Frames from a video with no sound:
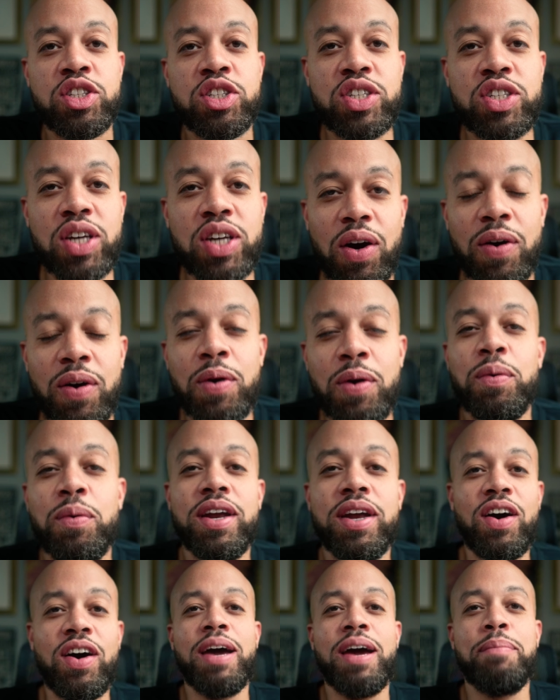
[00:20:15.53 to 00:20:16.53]
So,
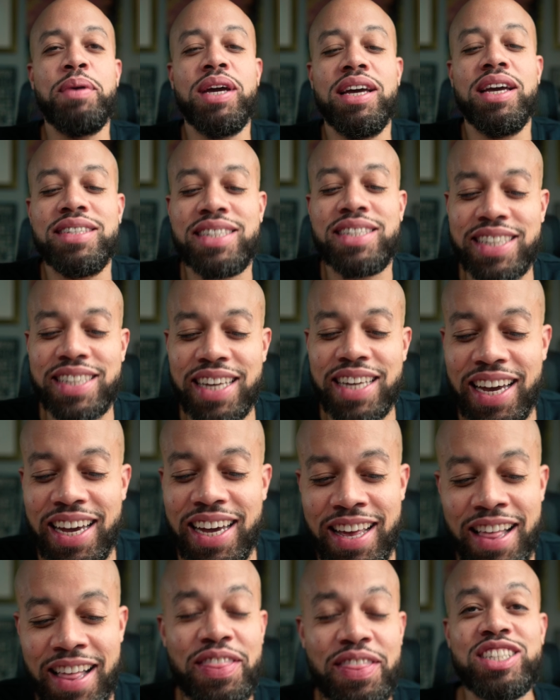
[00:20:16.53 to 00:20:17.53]
with all that being
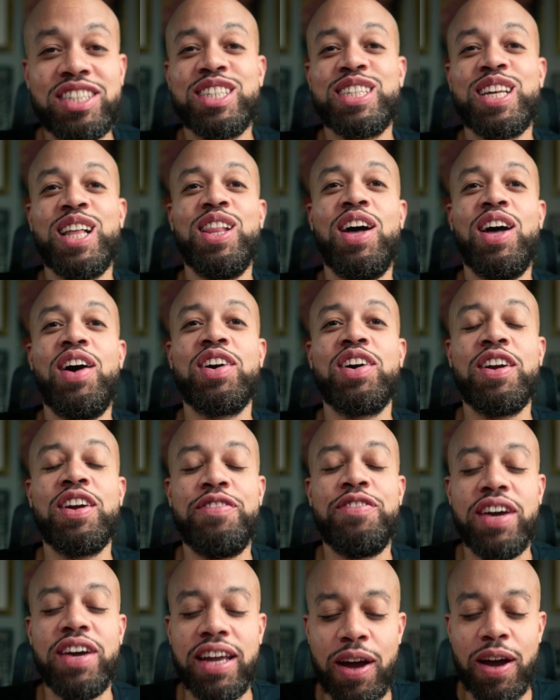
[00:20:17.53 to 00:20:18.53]
said, this is a longer
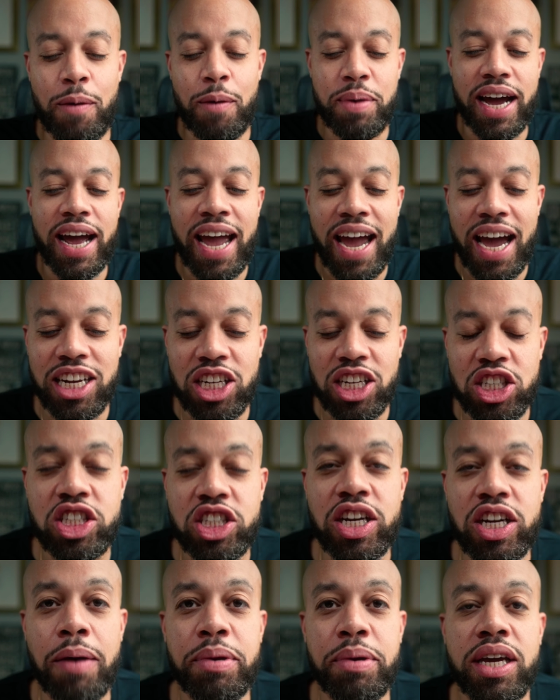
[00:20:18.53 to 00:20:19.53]
video, but I had to
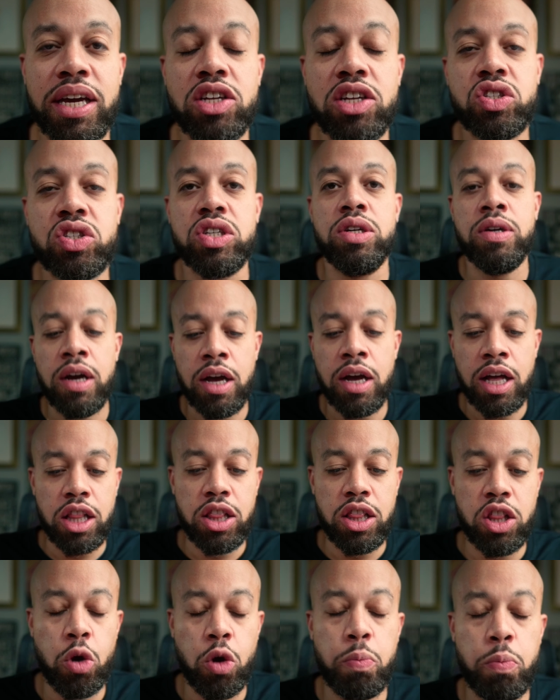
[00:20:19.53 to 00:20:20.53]
jump into
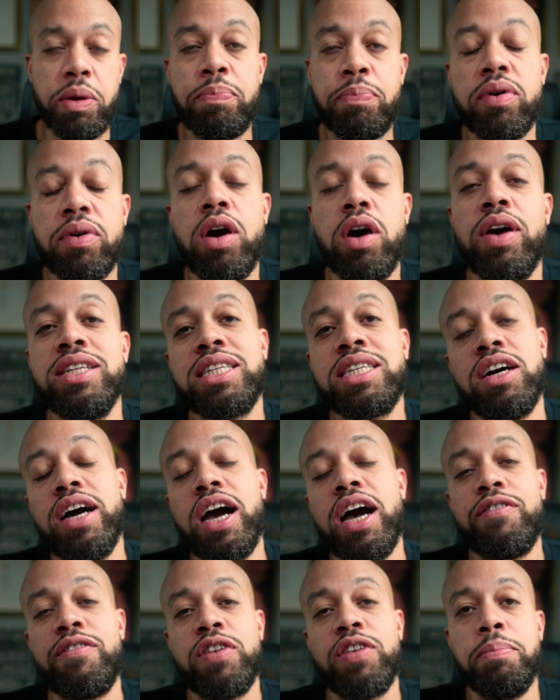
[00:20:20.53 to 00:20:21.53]
Loopy Pro and
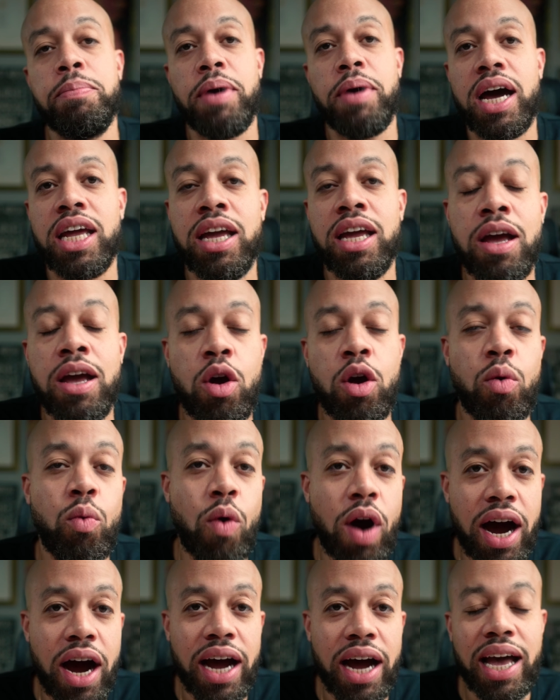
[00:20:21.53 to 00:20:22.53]
tell everybody
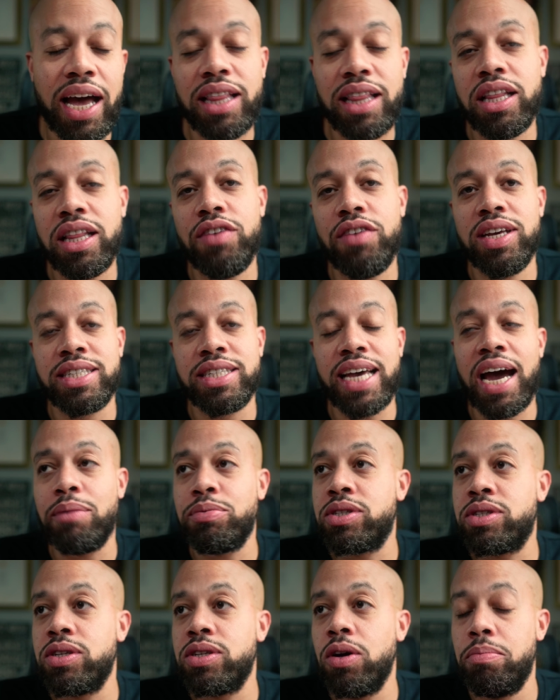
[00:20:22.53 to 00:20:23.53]
why I love this
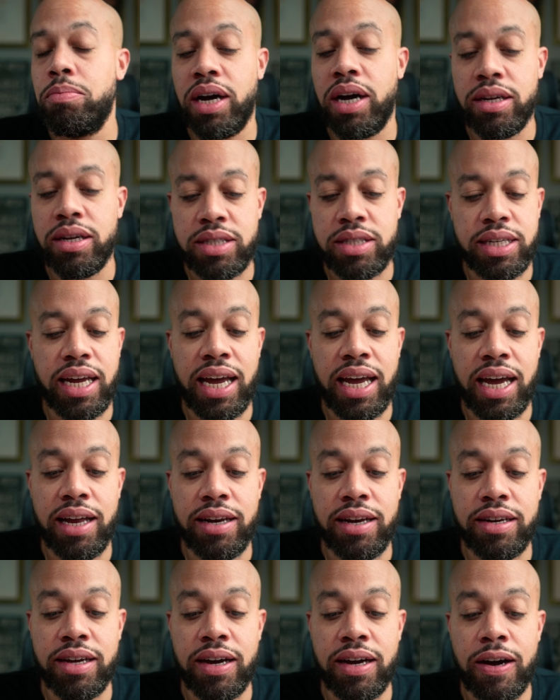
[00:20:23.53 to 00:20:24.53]
app so much.
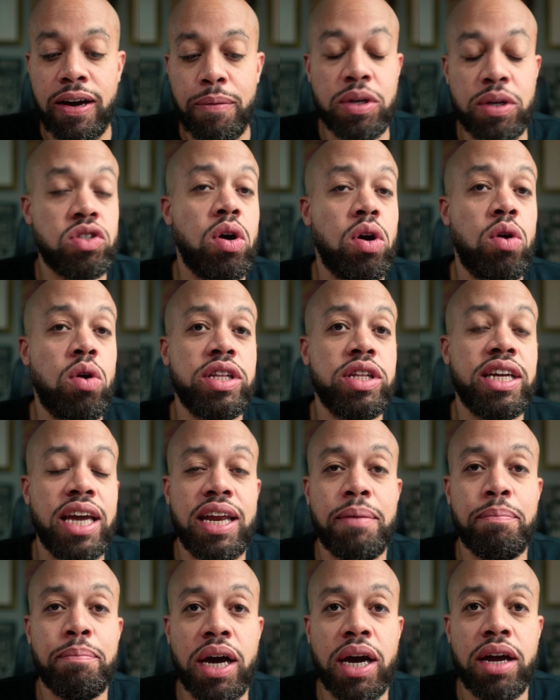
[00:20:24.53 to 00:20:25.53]
And it's only
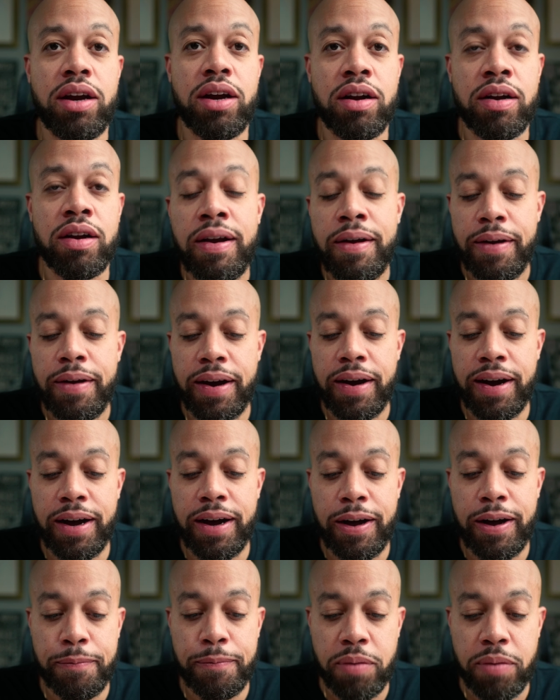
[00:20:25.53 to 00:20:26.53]
getting better.
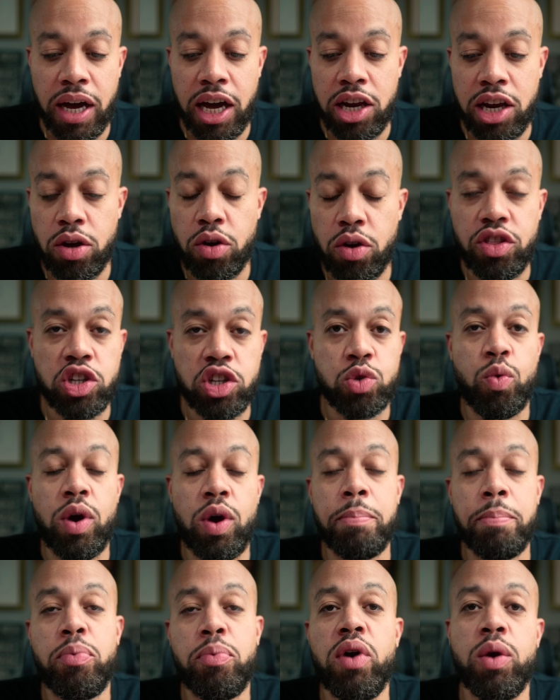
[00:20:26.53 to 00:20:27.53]
I know there's a
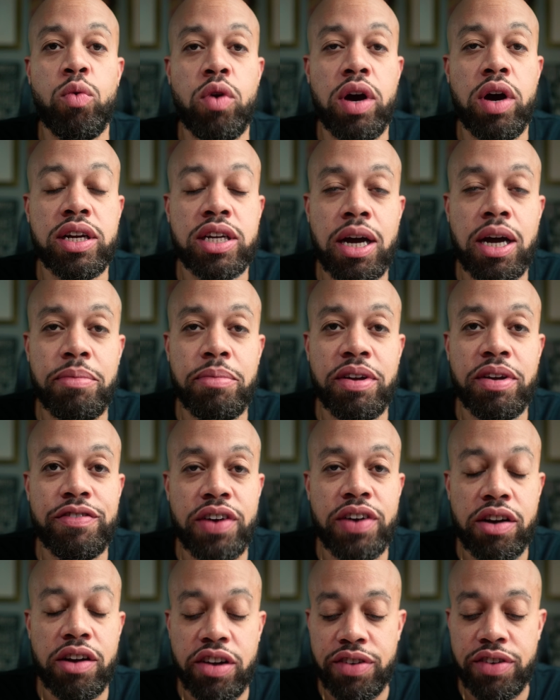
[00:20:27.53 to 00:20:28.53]
1.1 coming
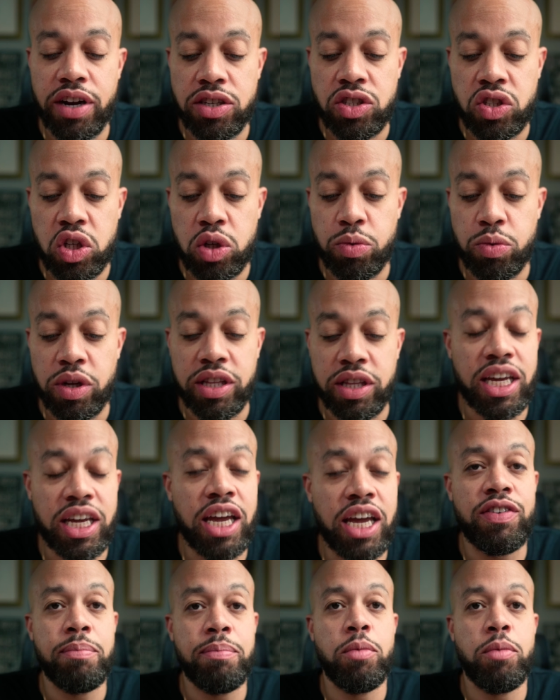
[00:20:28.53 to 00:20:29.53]
very, very soon with
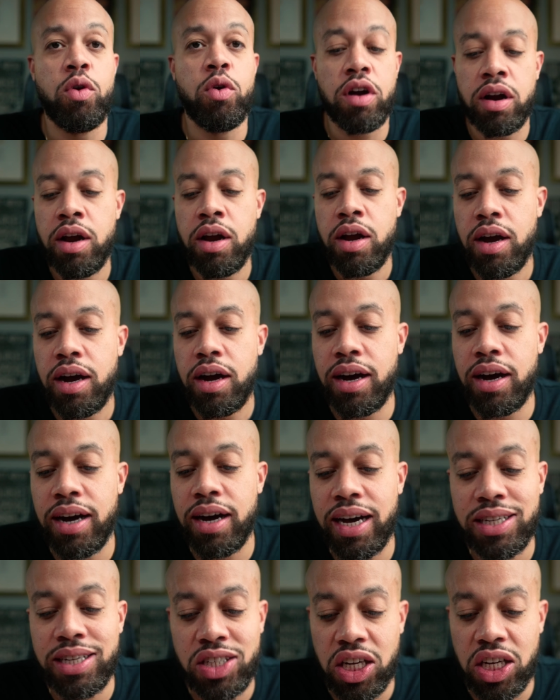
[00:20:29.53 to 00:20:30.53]
even more
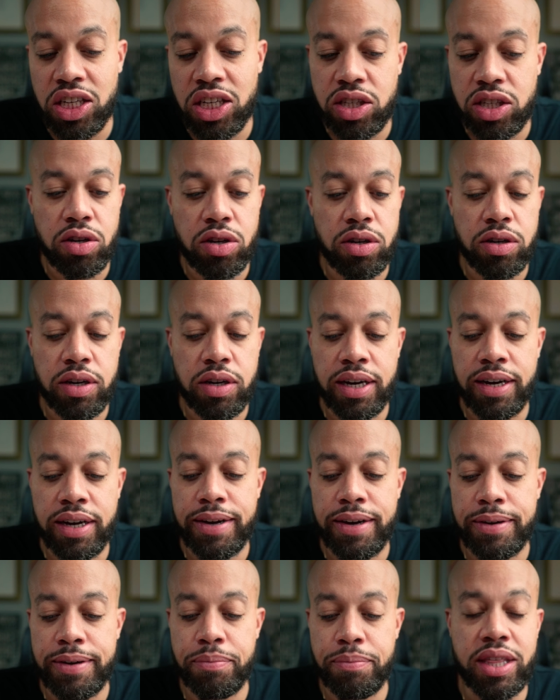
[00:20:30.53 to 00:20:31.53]

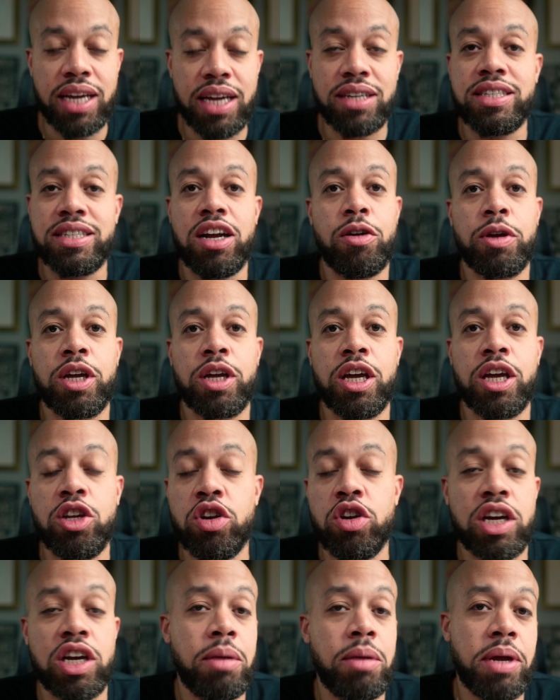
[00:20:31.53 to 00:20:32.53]
additional things that
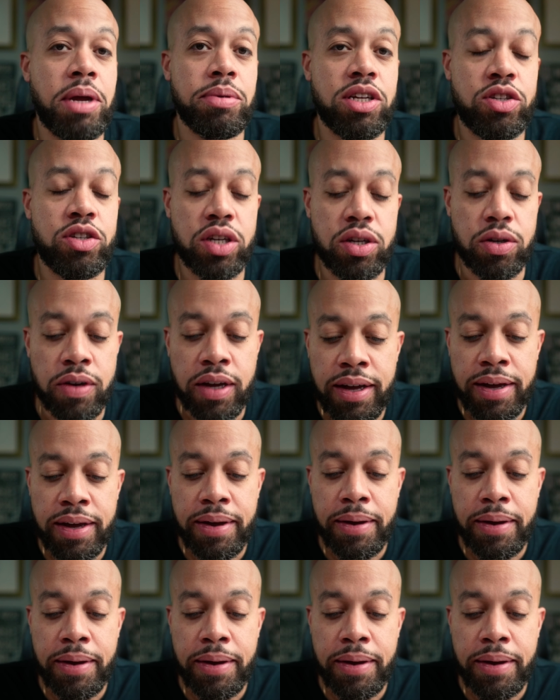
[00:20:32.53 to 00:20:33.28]
you're going to be able to do.